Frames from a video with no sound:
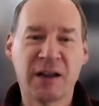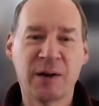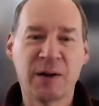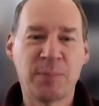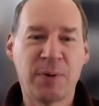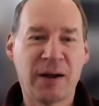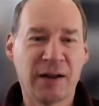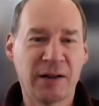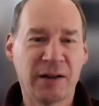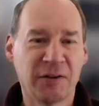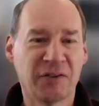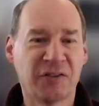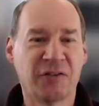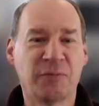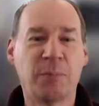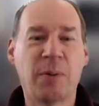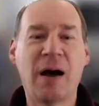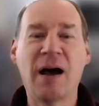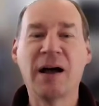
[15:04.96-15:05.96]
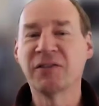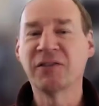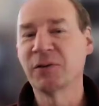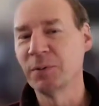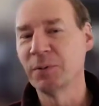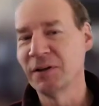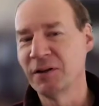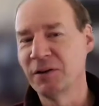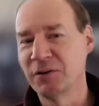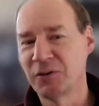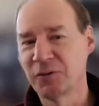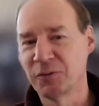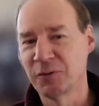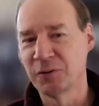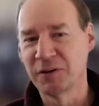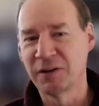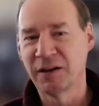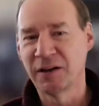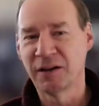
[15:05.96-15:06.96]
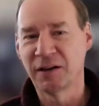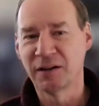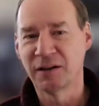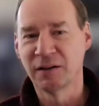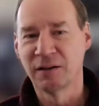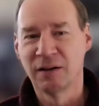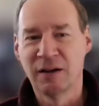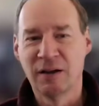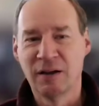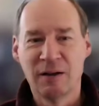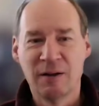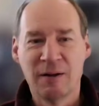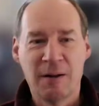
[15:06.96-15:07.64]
giant piles of possibly useful data